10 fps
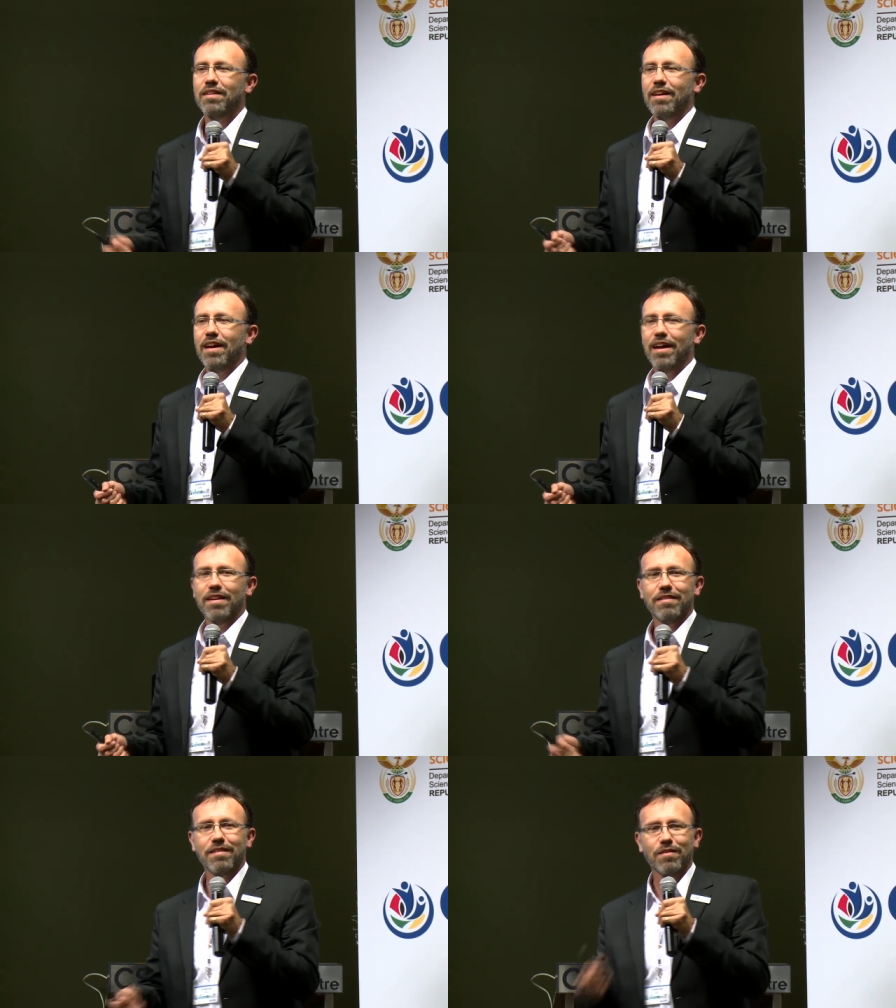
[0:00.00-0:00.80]

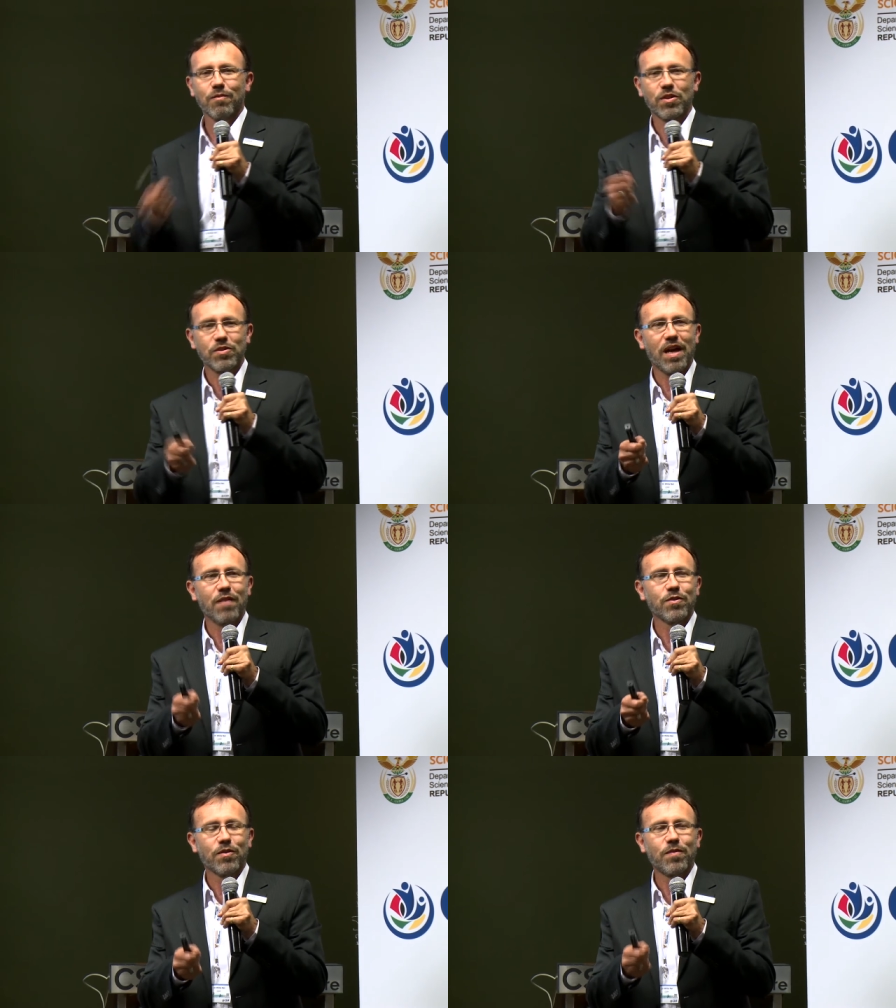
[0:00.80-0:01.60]
And what you have
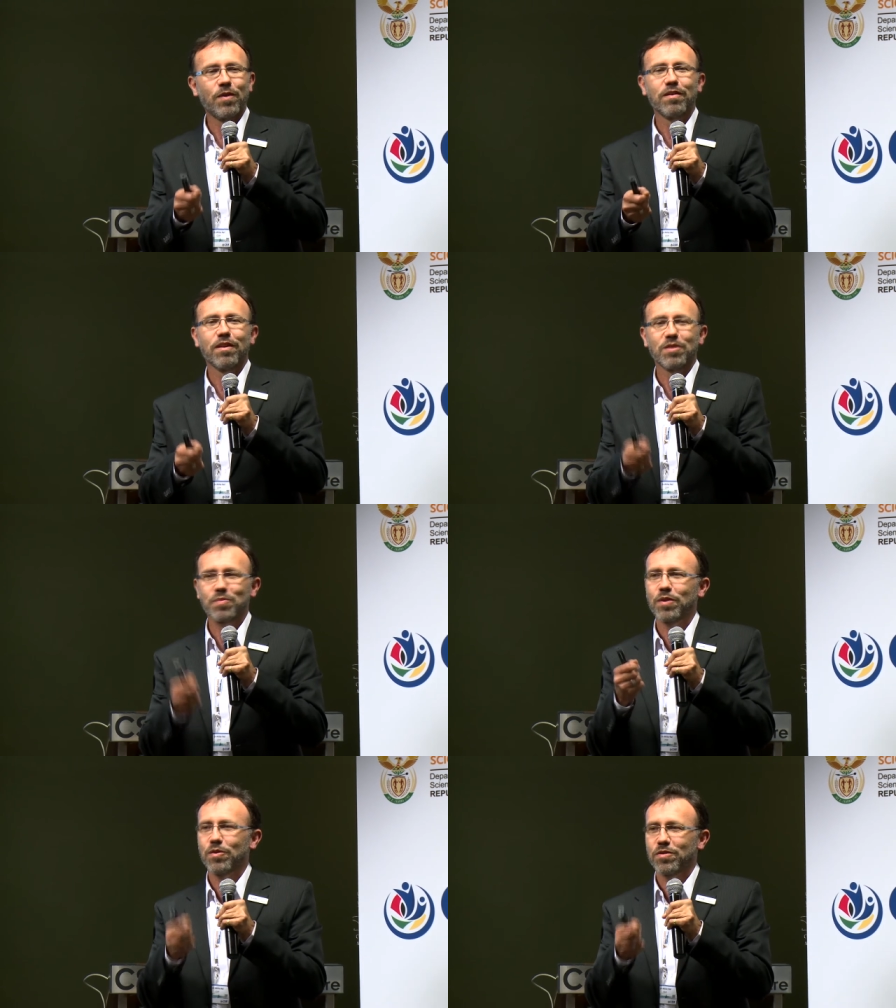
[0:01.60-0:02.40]
on your phone there is
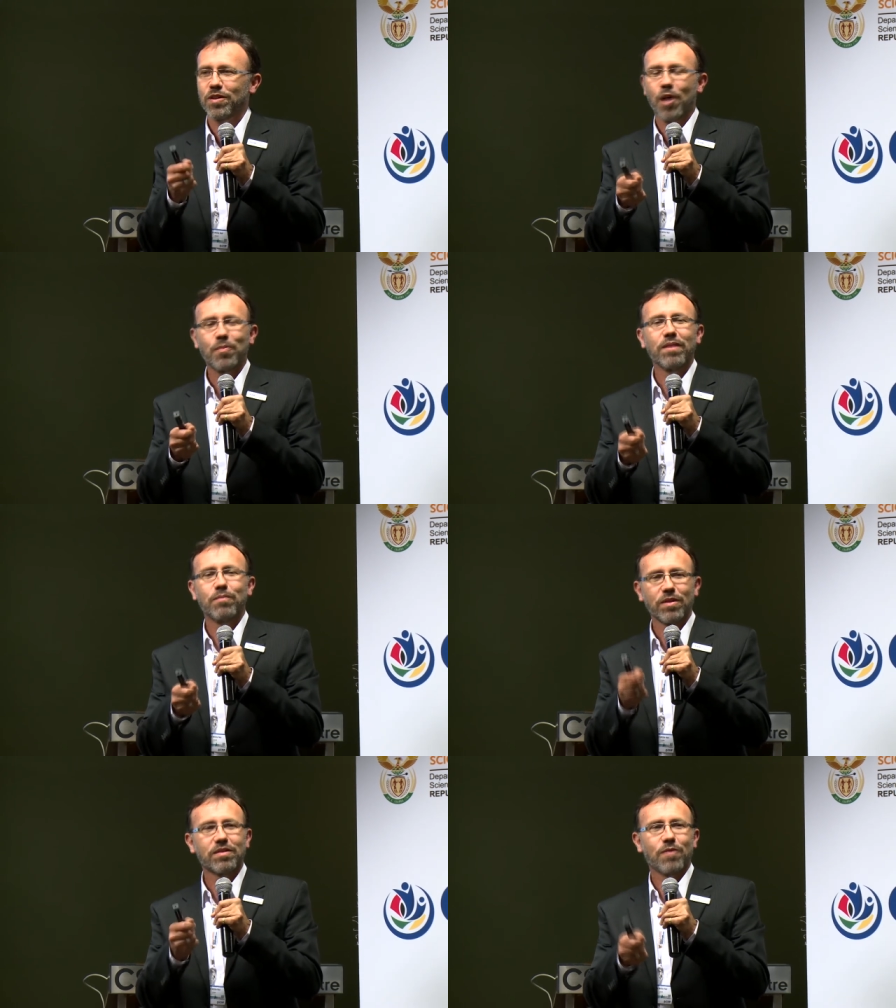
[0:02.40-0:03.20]
because Japie
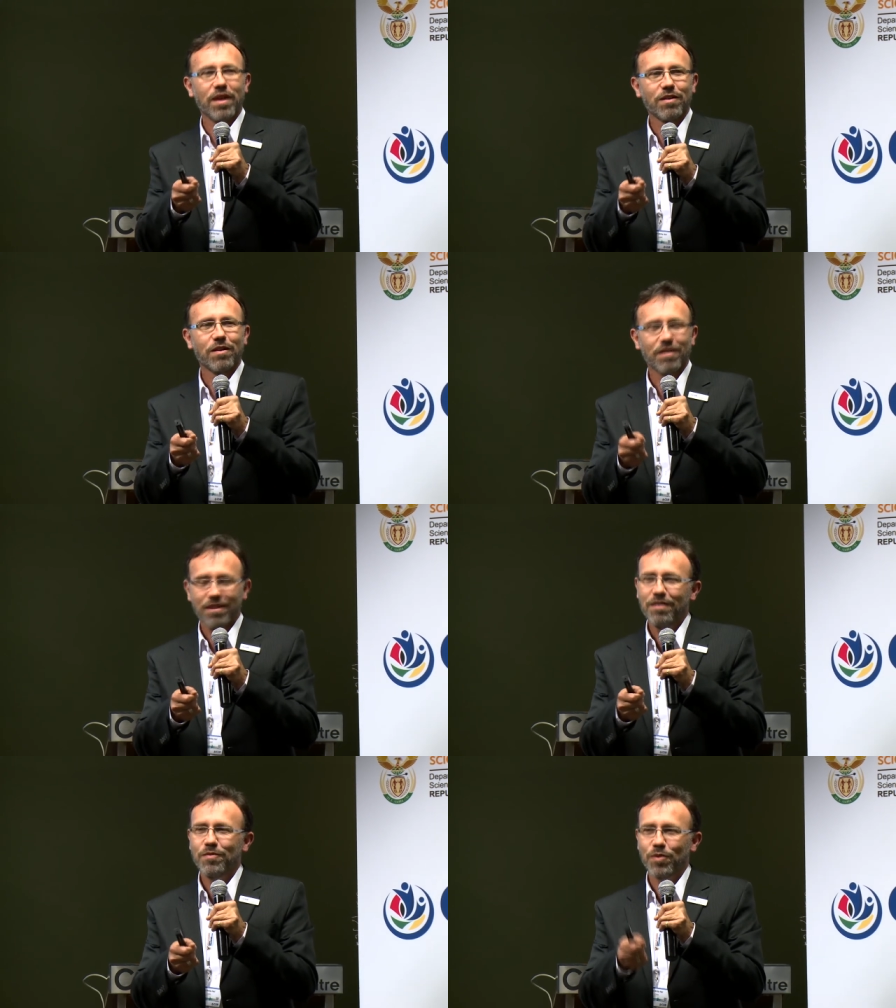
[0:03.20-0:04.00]
built a radar
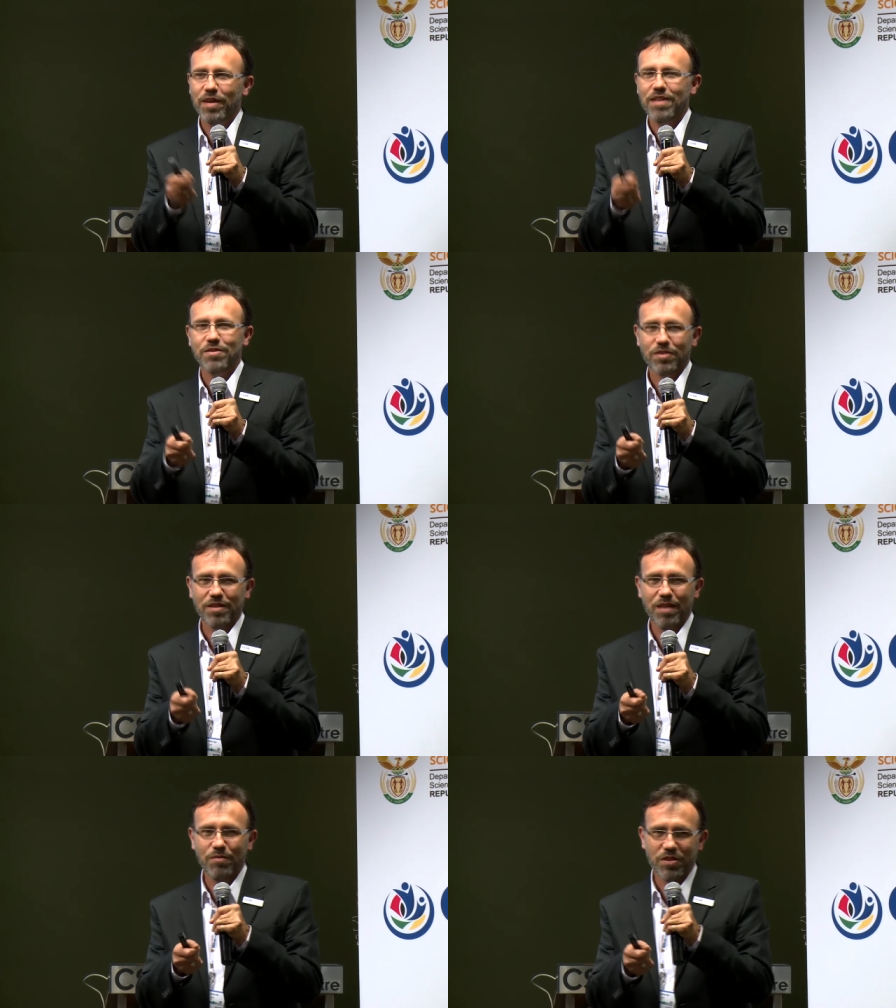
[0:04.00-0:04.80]
for the
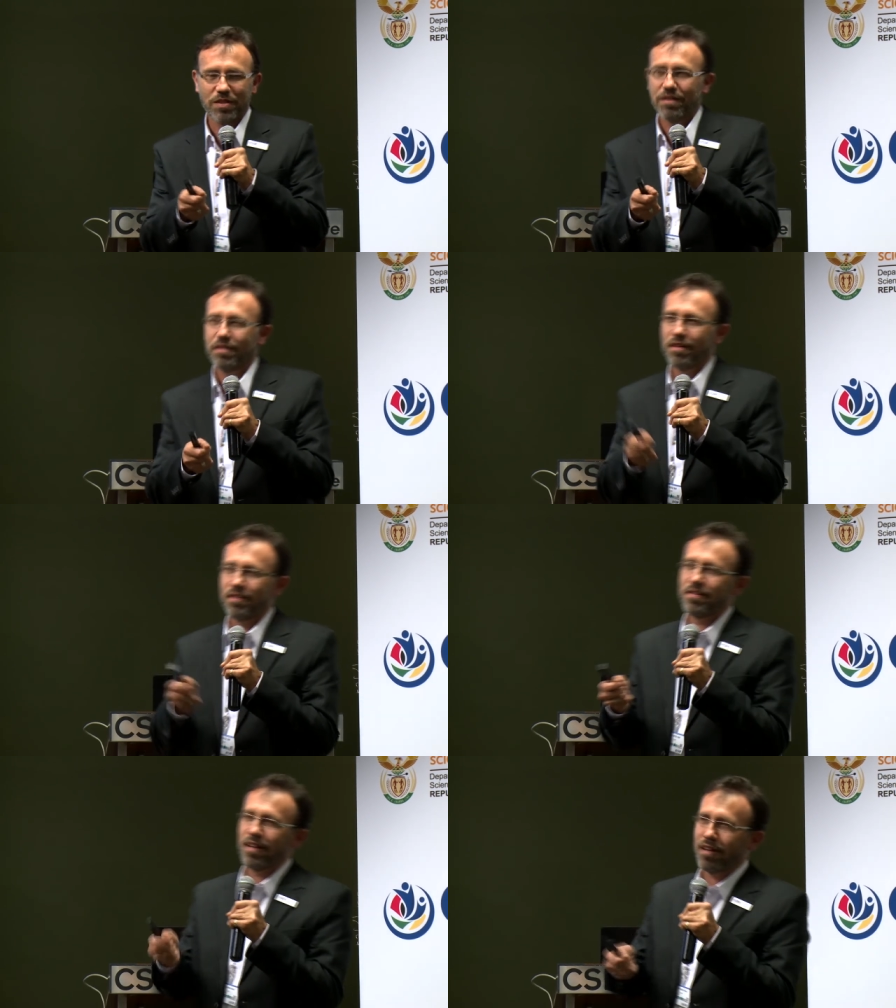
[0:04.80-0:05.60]
SRTM mission, the
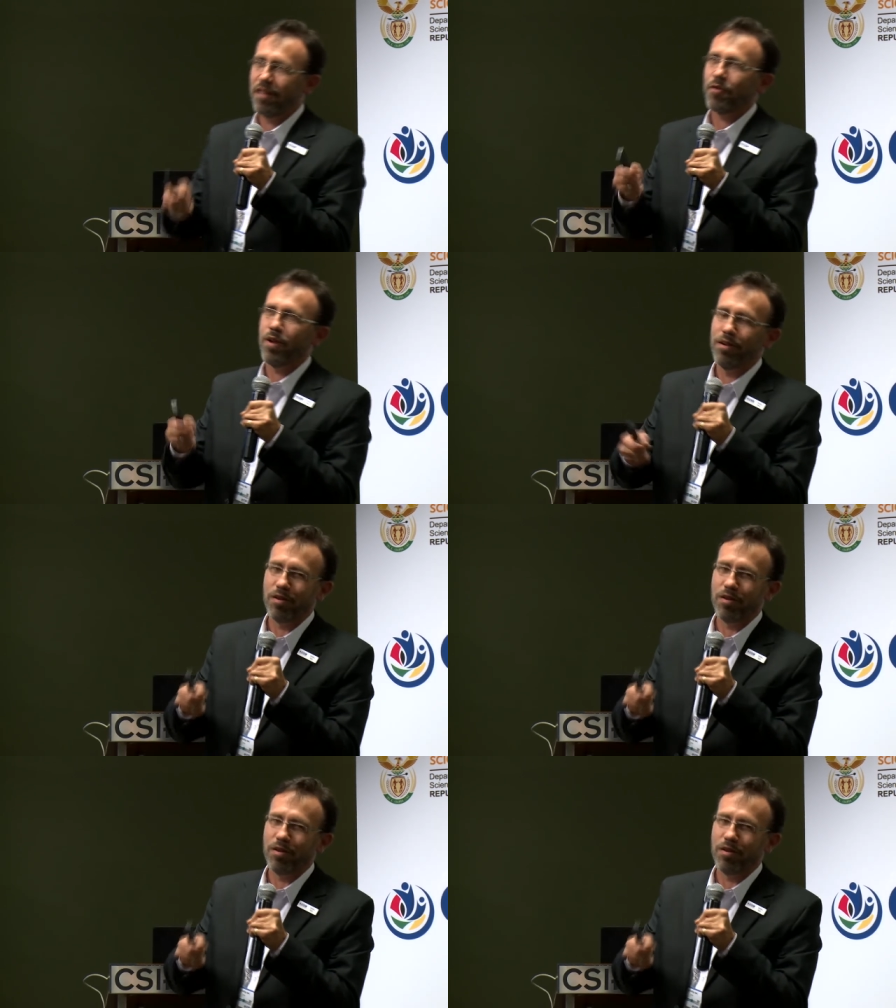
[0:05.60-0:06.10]
satellite radar